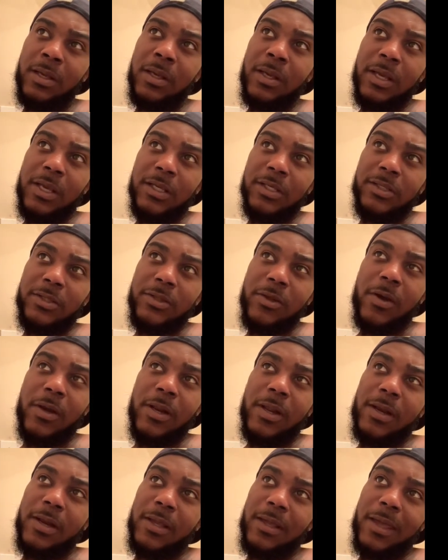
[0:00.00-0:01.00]
It started
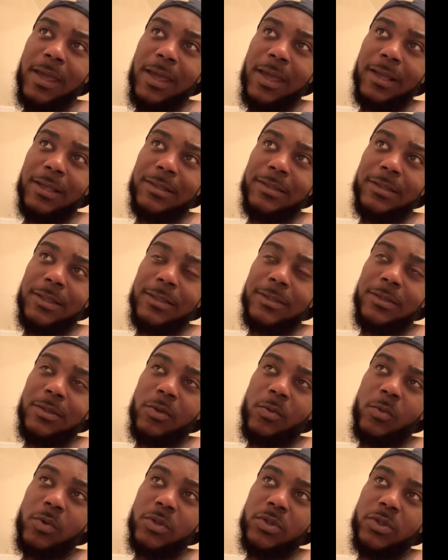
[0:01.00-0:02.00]
at a gas station.
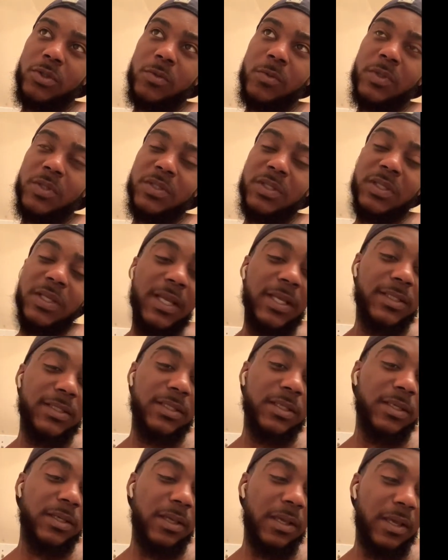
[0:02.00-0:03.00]
I'm going to go with some
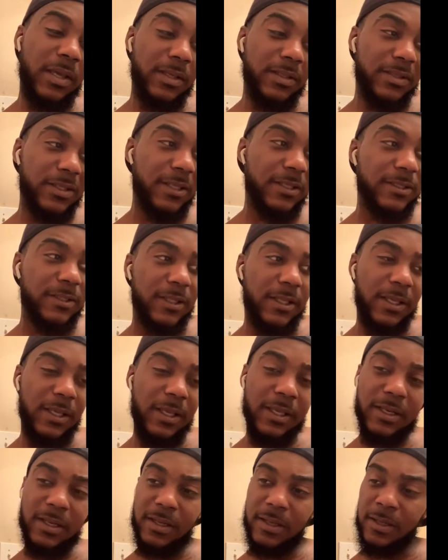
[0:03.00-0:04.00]
Exxon gas station and
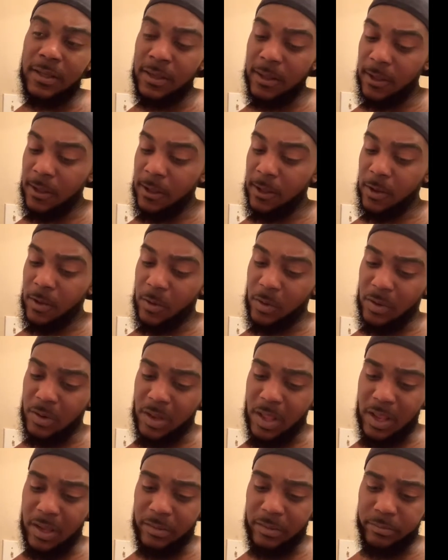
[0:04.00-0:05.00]
ended
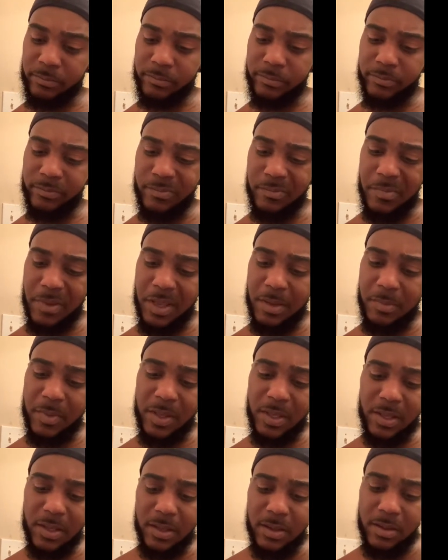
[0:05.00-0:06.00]
like
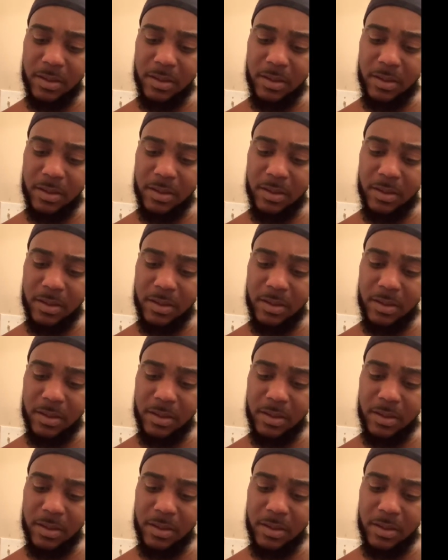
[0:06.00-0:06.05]
maybe